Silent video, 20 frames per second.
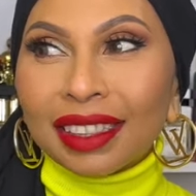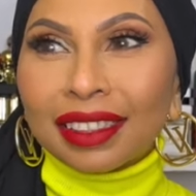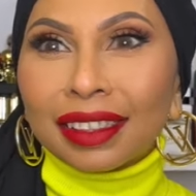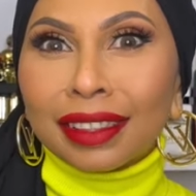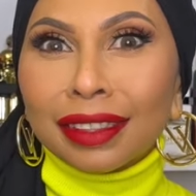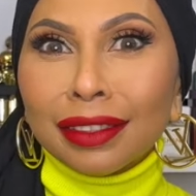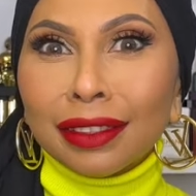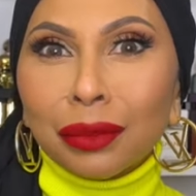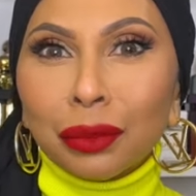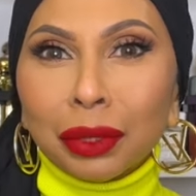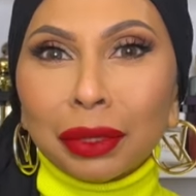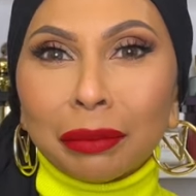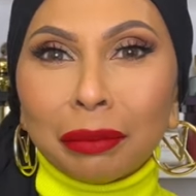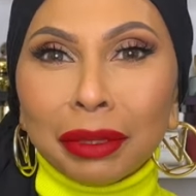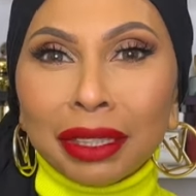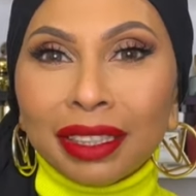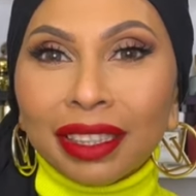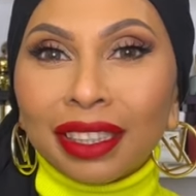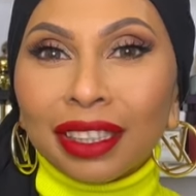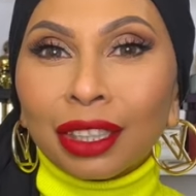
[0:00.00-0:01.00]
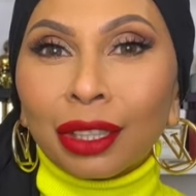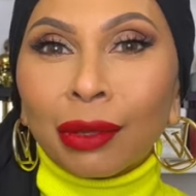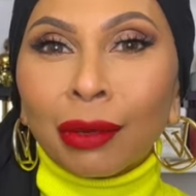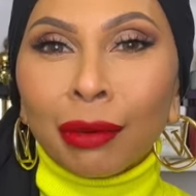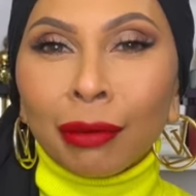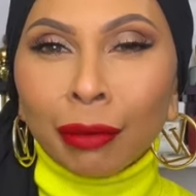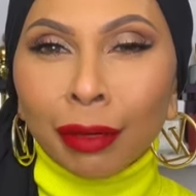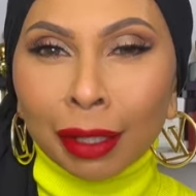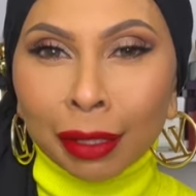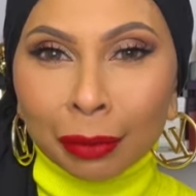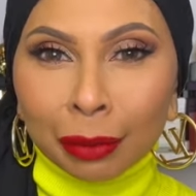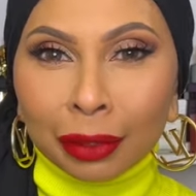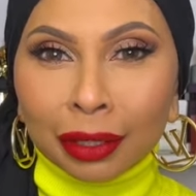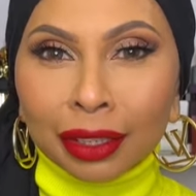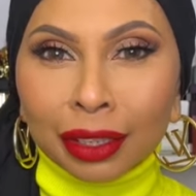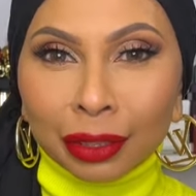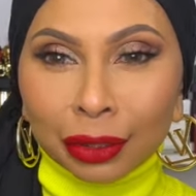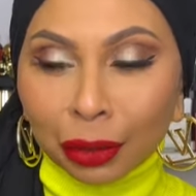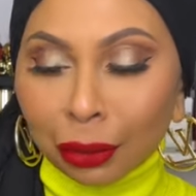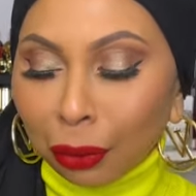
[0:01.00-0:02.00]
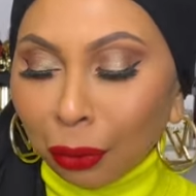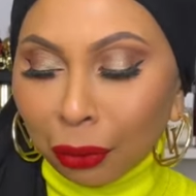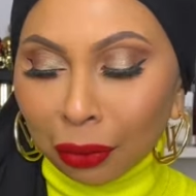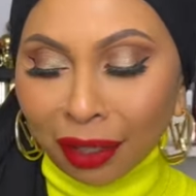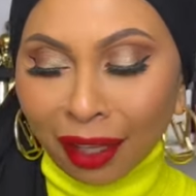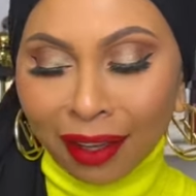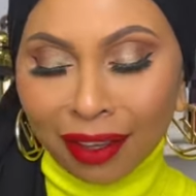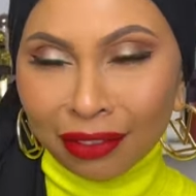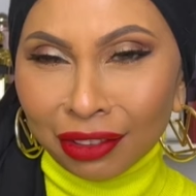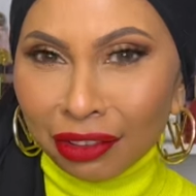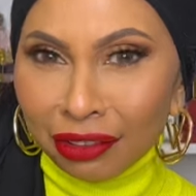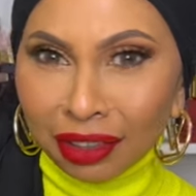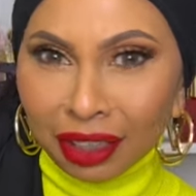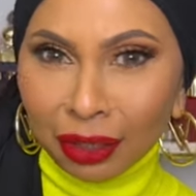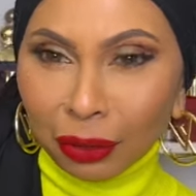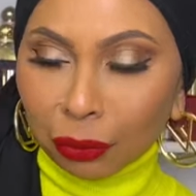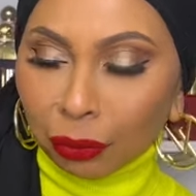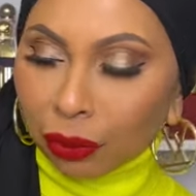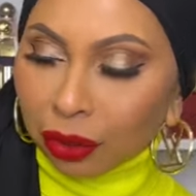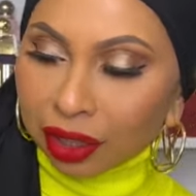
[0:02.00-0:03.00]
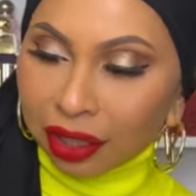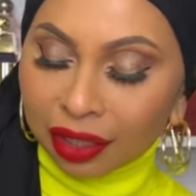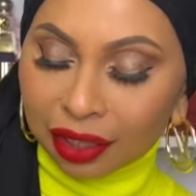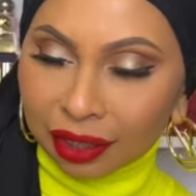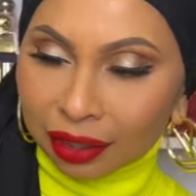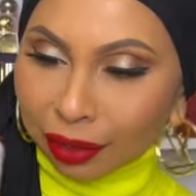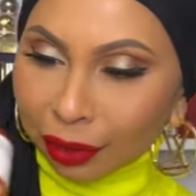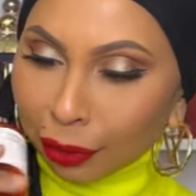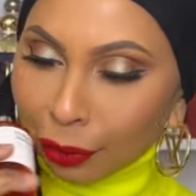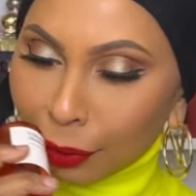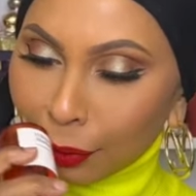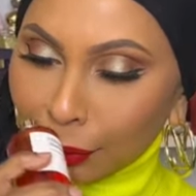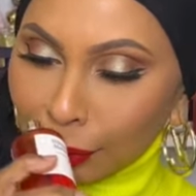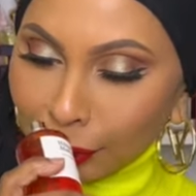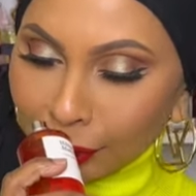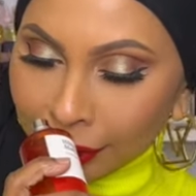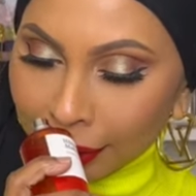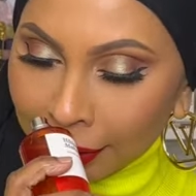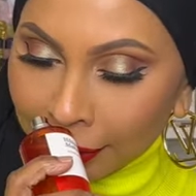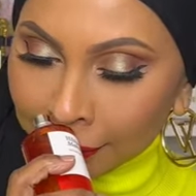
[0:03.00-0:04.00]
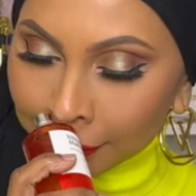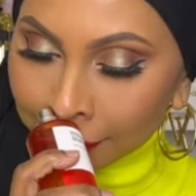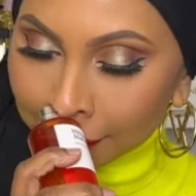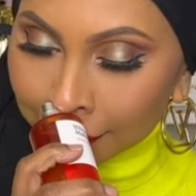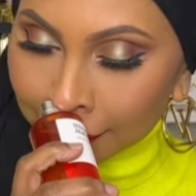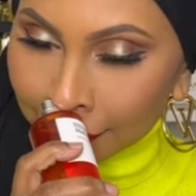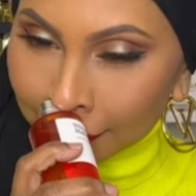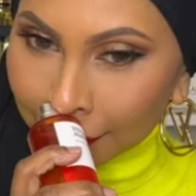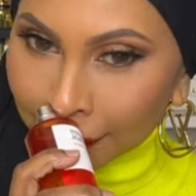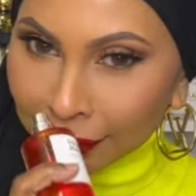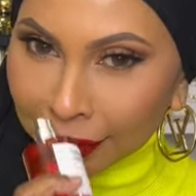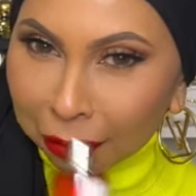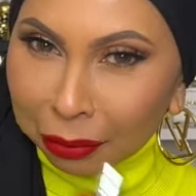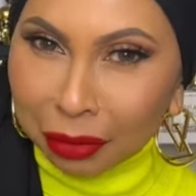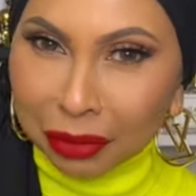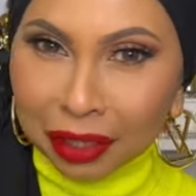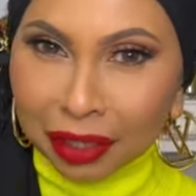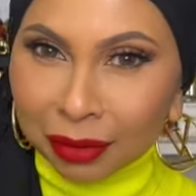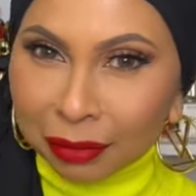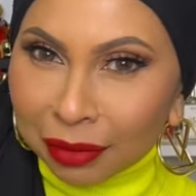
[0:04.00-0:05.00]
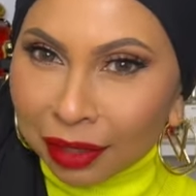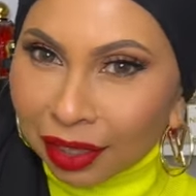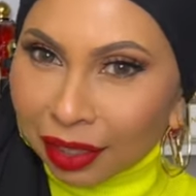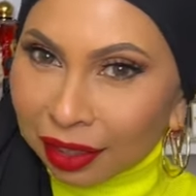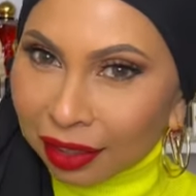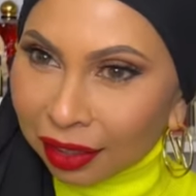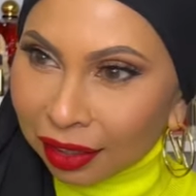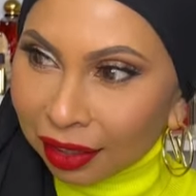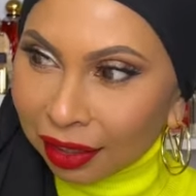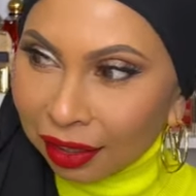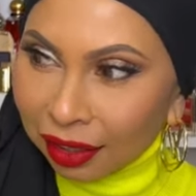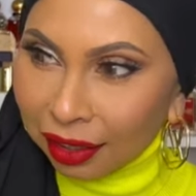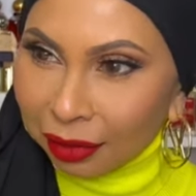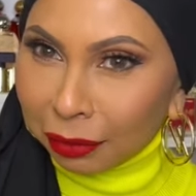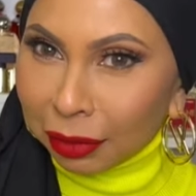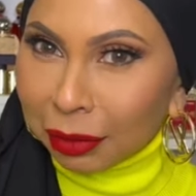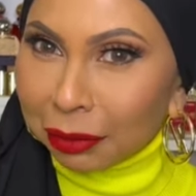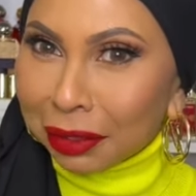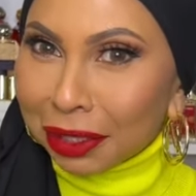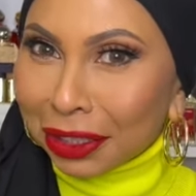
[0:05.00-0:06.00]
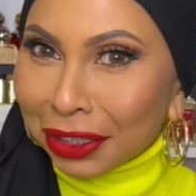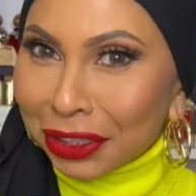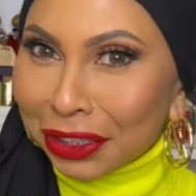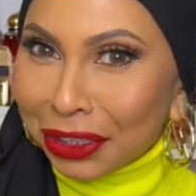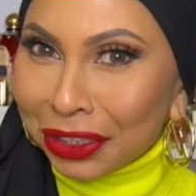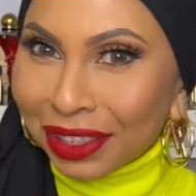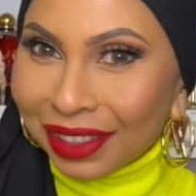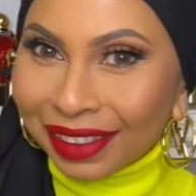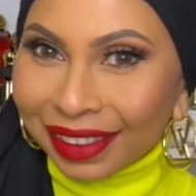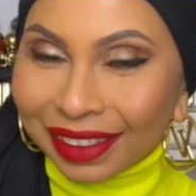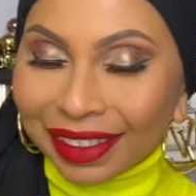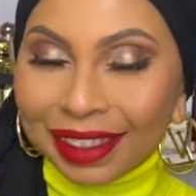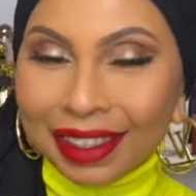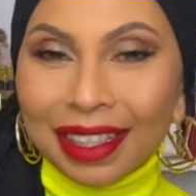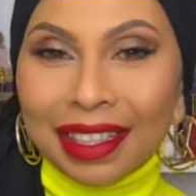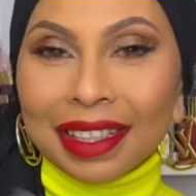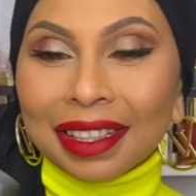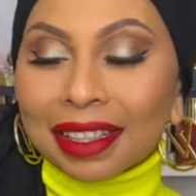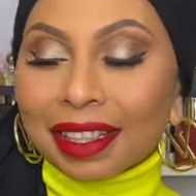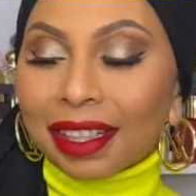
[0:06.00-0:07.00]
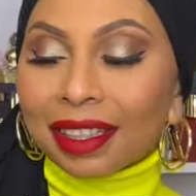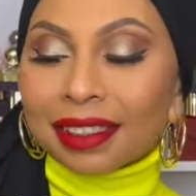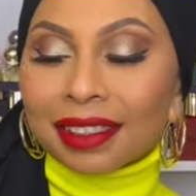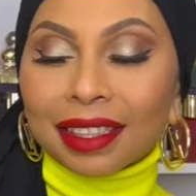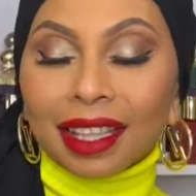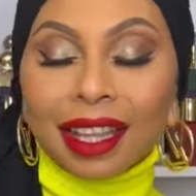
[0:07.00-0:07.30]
This would be incredible in the cold. I haven't really worn it in the cold, but I'm thinking, hey, maybe I should. Guys,